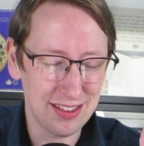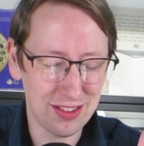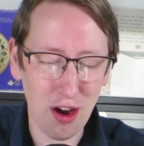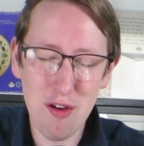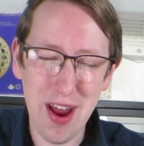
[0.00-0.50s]

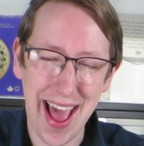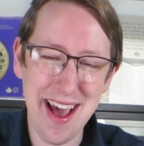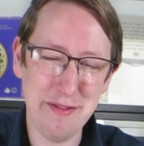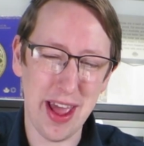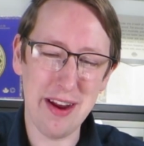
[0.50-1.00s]
don't
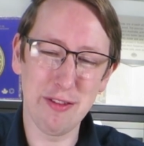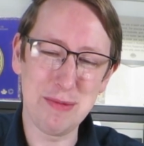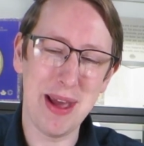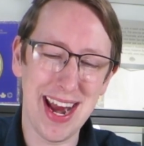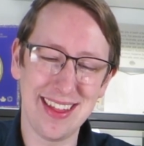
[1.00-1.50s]
have every
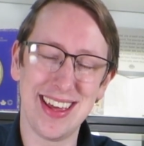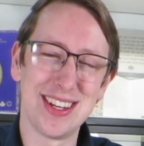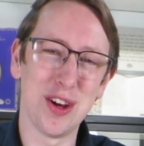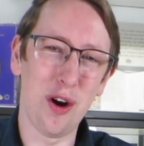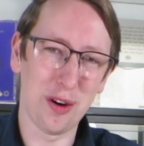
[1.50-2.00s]
man and their
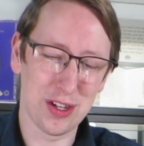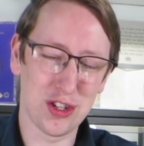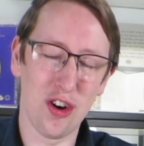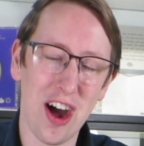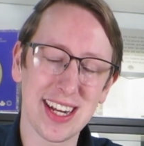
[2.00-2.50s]
dog
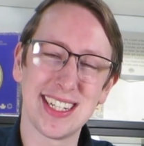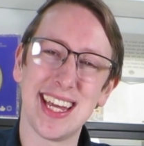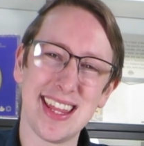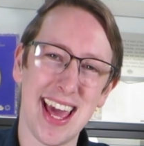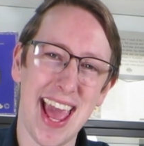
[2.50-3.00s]
trying to
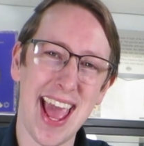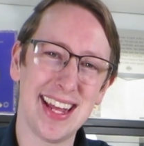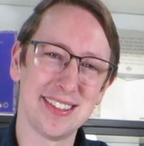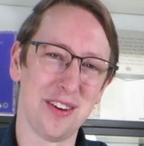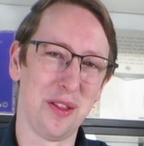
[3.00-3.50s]
get their
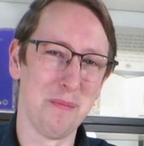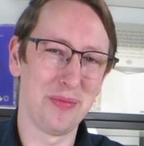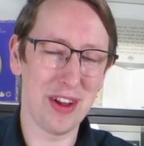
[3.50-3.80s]
hands on them.